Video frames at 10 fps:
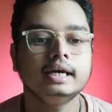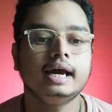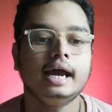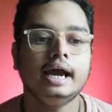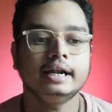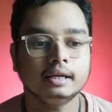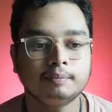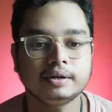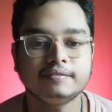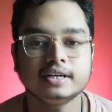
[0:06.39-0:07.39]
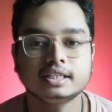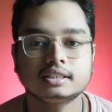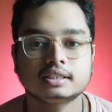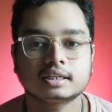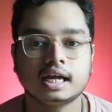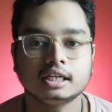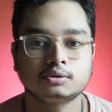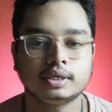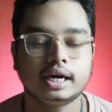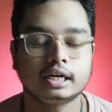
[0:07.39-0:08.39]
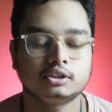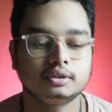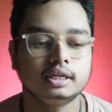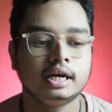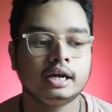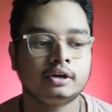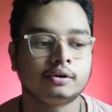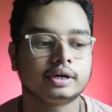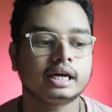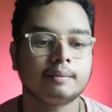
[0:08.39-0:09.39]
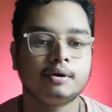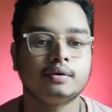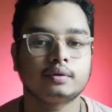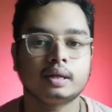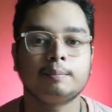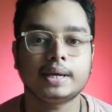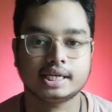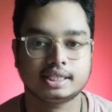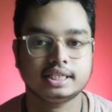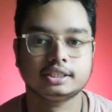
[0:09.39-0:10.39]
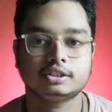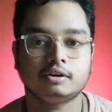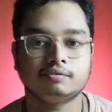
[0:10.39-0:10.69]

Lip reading: And in the previous class, we are actually talking about the basics of